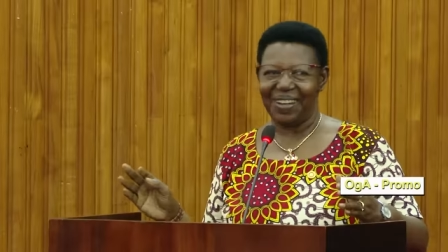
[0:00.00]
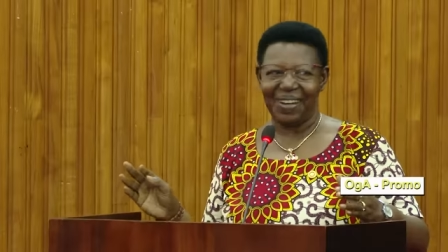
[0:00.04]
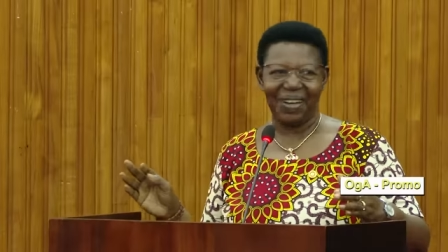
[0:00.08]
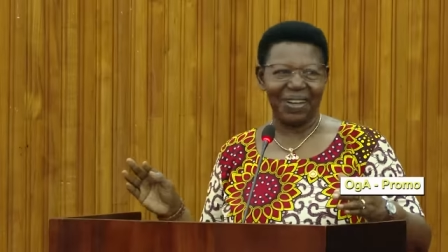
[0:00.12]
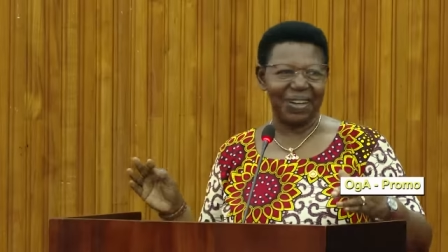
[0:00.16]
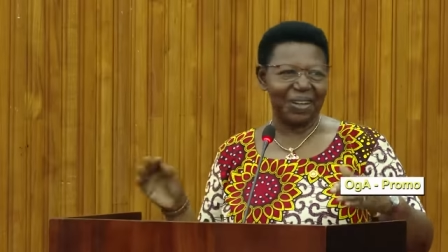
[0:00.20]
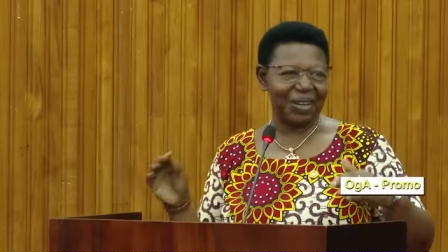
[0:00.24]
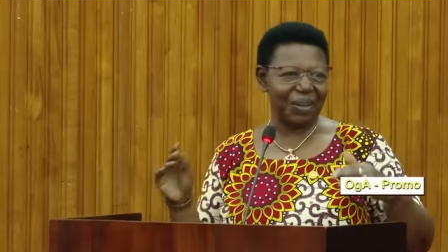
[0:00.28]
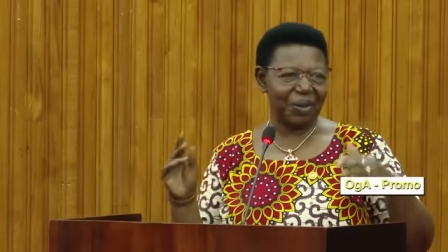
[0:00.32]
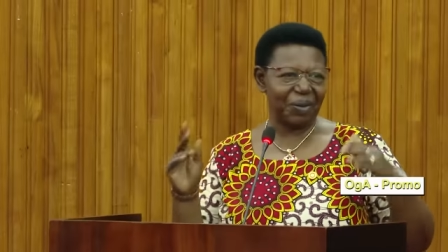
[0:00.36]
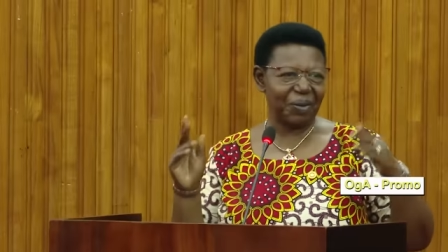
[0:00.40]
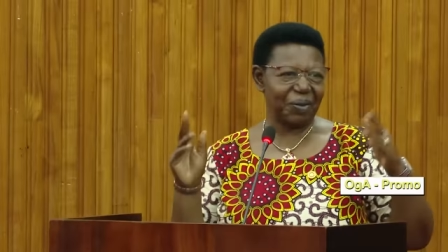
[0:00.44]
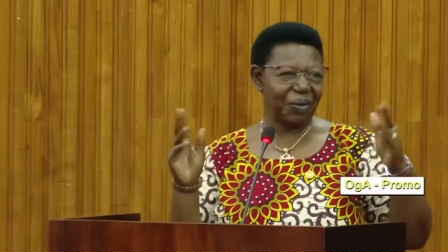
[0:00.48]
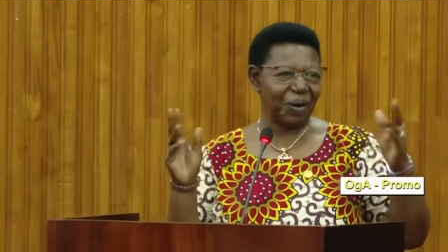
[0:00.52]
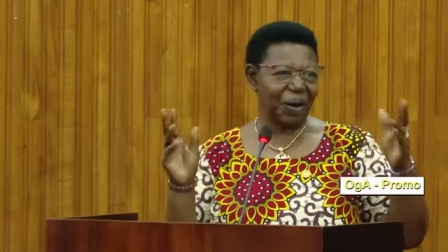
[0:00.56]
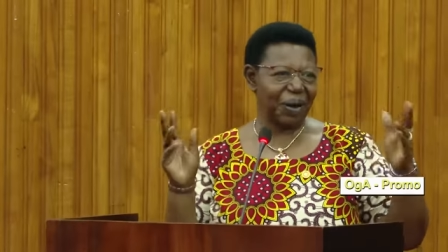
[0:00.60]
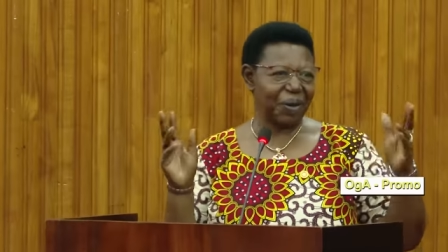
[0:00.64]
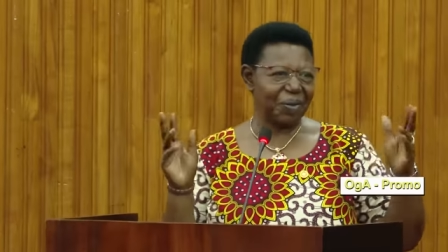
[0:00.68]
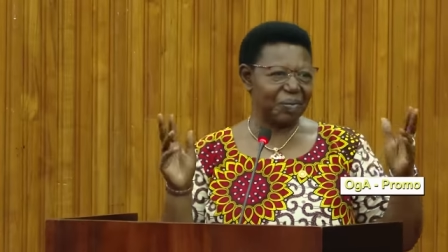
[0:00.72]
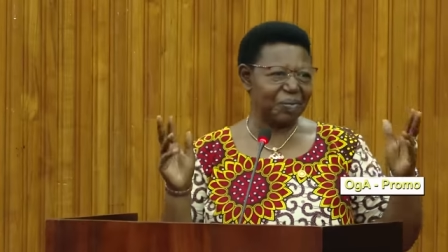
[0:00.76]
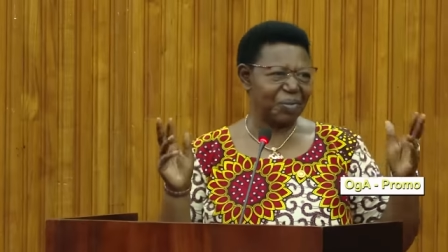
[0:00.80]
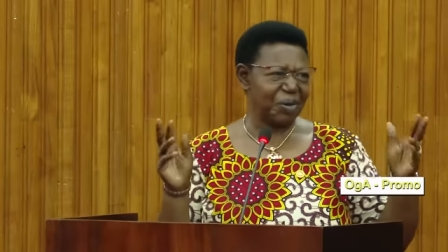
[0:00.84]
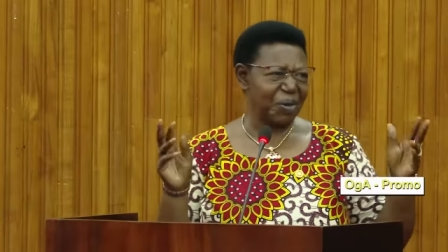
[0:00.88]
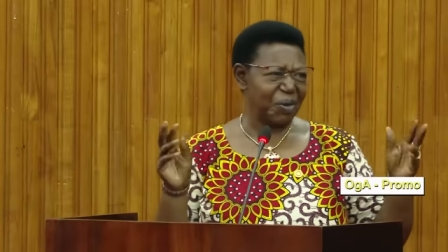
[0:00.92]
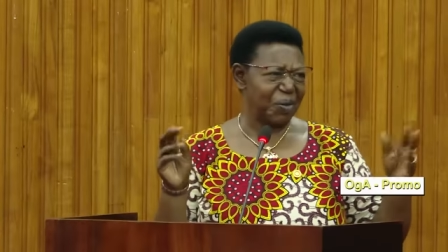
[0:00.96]
a lady
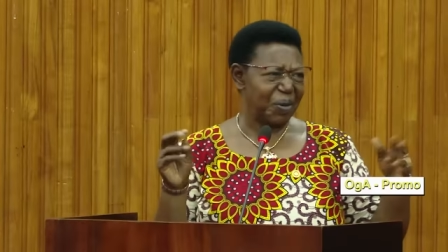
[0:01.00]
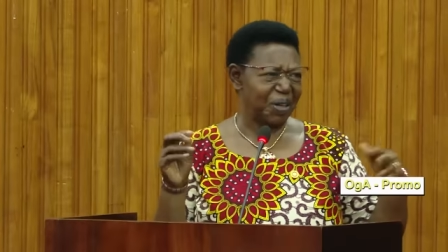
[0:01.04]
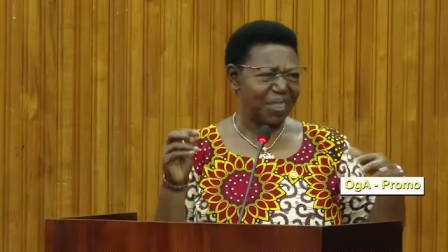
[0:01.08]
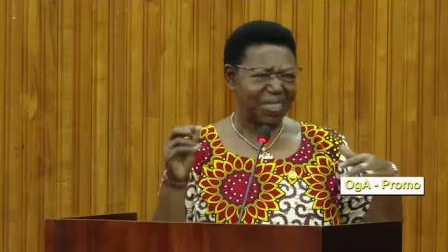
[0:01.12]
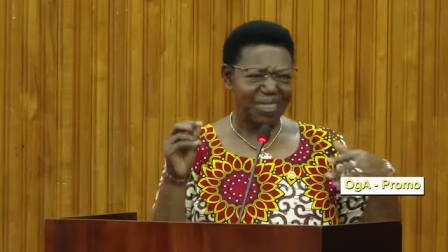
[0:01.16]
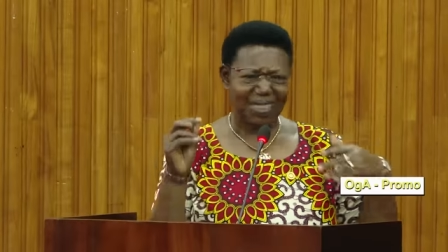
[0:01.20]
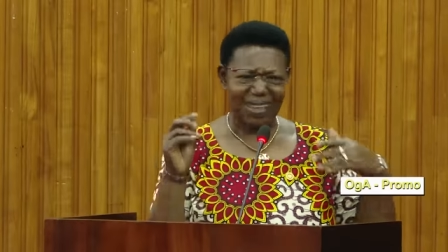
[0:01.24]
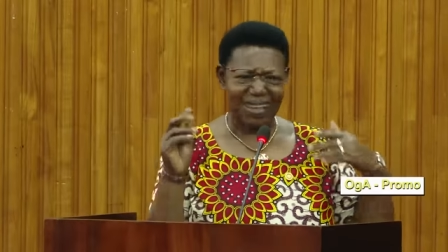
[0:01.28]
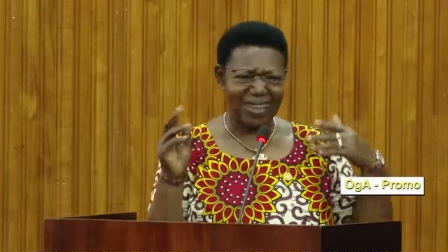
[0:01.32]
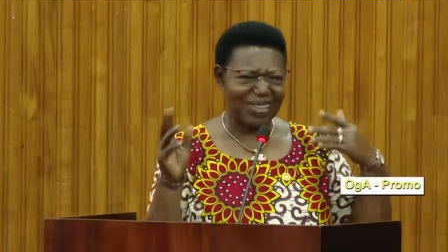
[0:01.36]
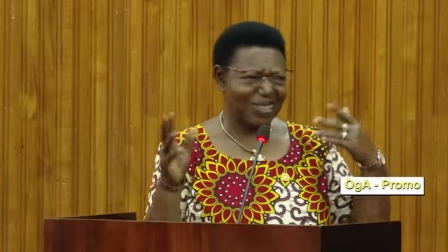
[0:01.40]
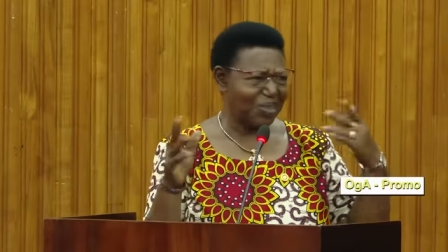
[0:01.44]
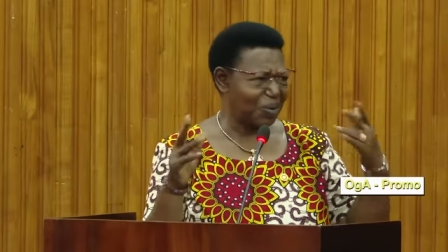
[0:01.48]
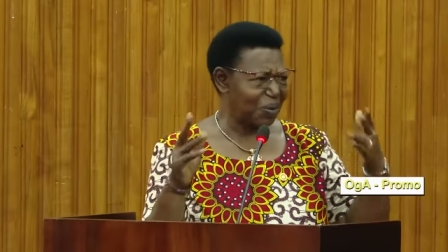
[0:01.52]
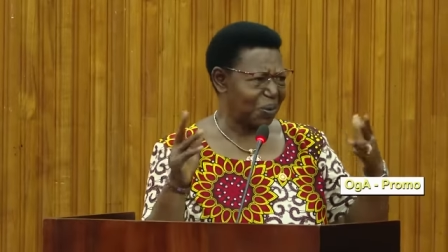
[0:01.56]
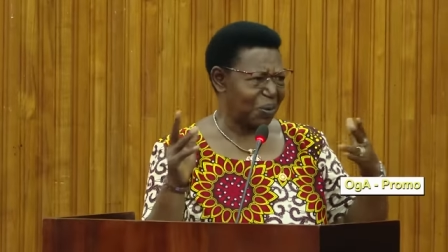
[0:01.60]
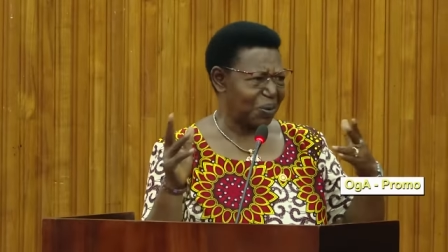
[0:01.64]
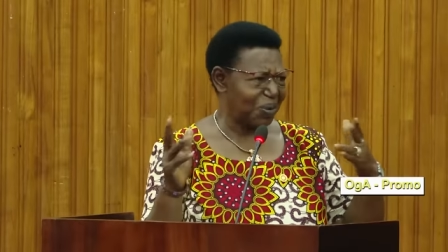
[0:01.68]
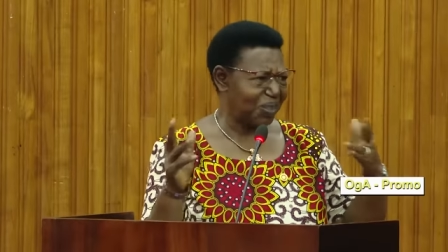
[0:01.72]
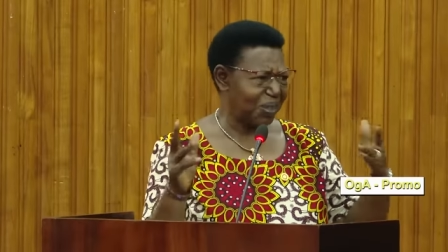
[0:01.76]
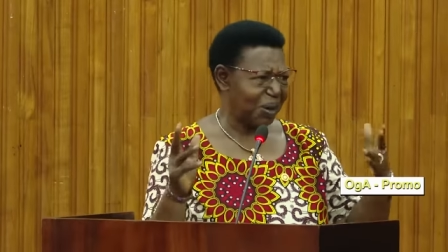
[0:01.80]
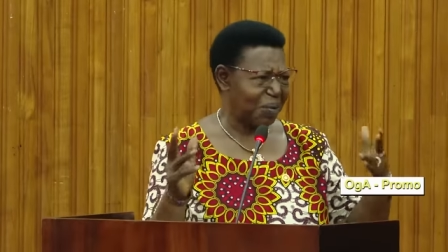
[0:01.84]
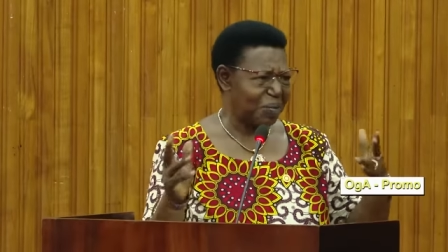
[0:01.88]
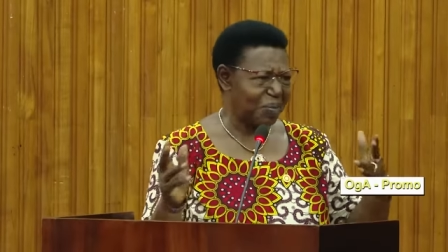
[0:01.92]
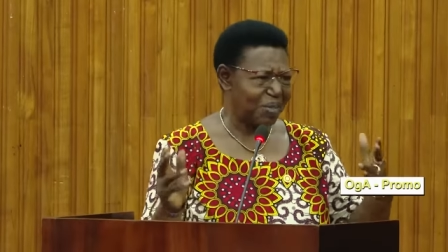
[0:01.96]
rang me over Thursday
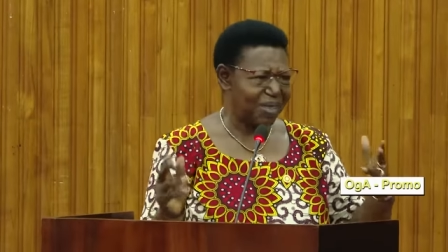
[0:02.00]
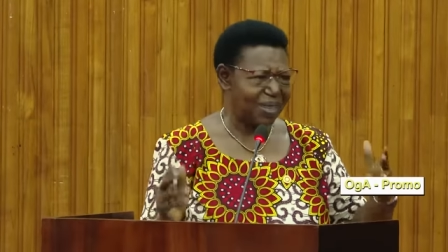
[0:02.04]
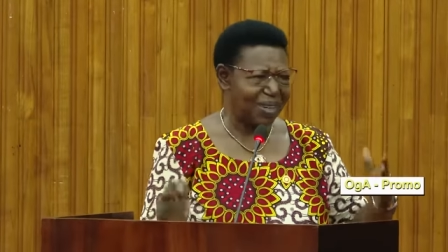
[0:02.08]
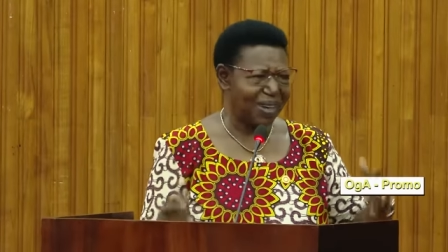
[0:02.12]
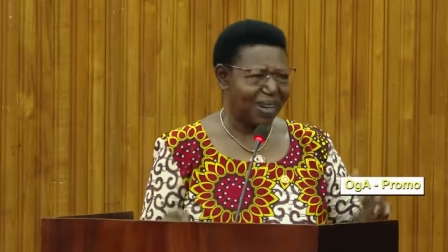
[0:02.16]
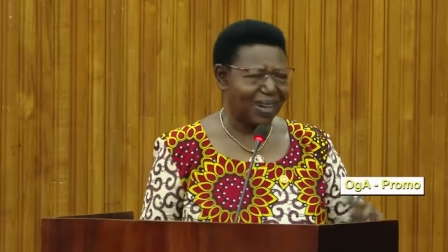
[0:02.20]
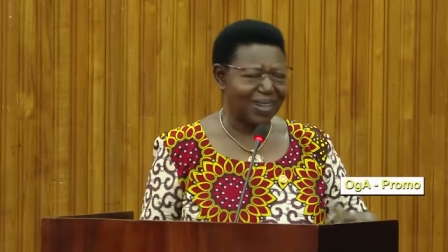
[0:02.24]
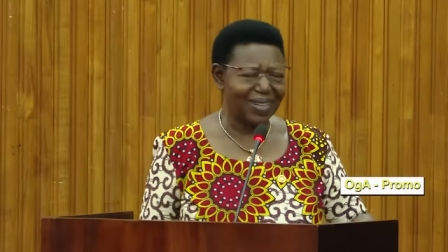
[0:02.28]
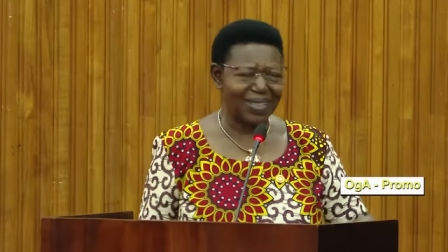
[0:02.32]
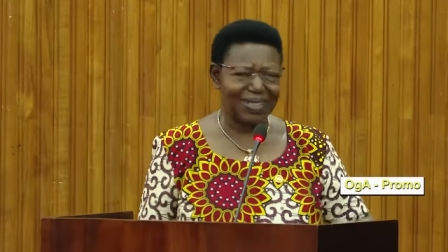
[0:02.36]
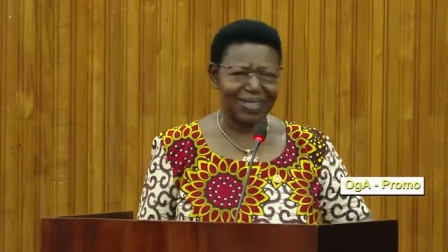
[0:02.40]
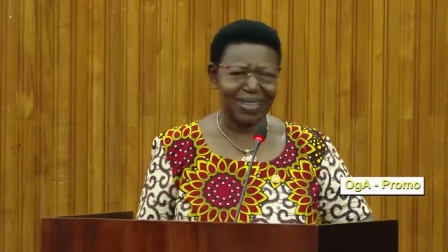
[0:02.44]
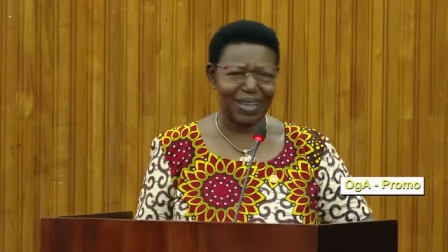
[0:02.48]
or something and